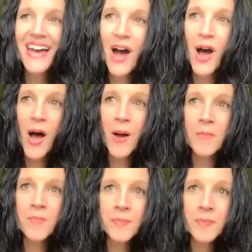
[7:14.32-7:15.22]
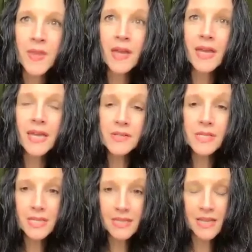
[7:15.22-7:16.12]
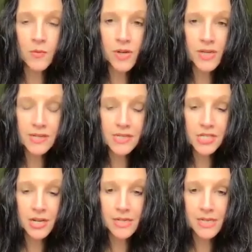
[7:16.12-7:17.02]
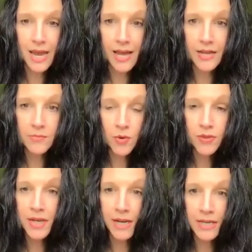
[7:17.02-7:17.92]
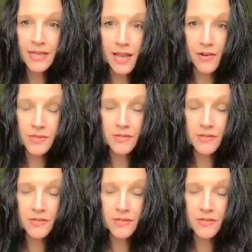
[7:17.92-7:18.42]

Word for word: um, here's the thing we're here to share today more than anything else.